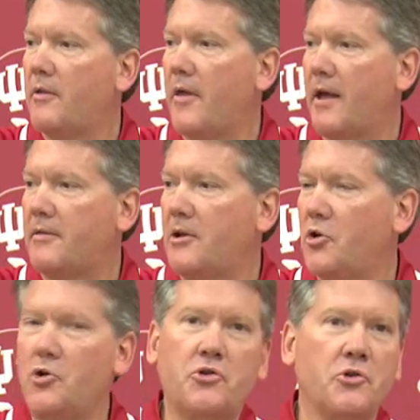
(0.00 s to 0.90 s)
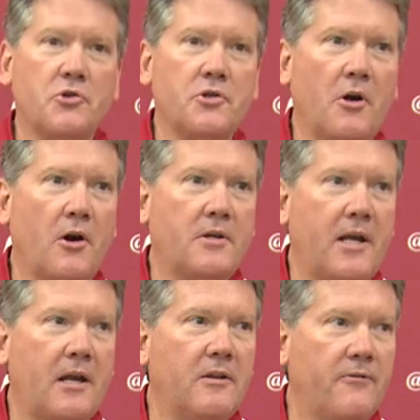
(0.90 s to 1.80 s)
that the Hoosiers are
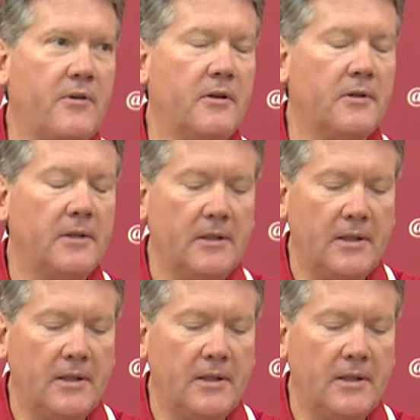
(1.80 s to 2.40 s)
taking the field.